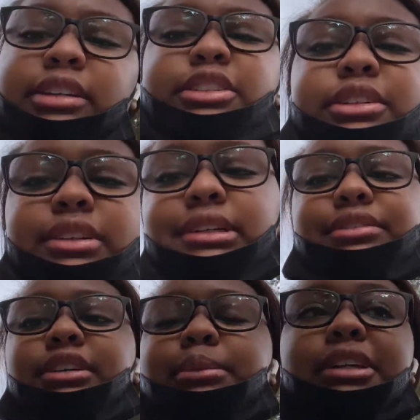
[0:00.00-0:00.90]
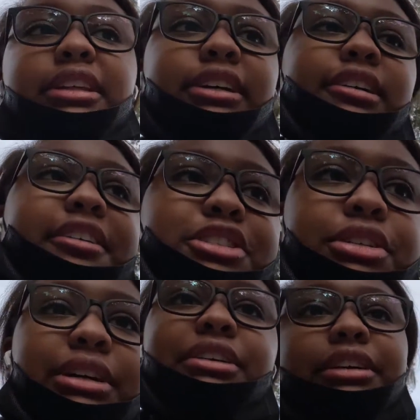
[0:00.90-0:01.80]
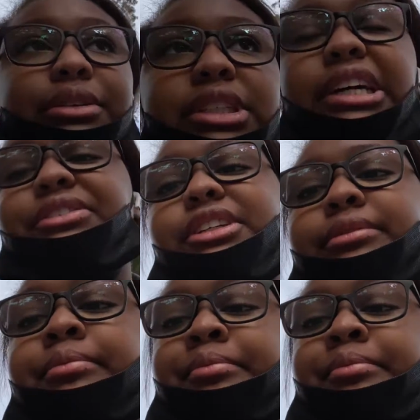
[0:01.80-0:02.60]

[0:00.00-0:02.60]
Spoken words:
Don't know how I feel about that. I'll let you know how it goes after.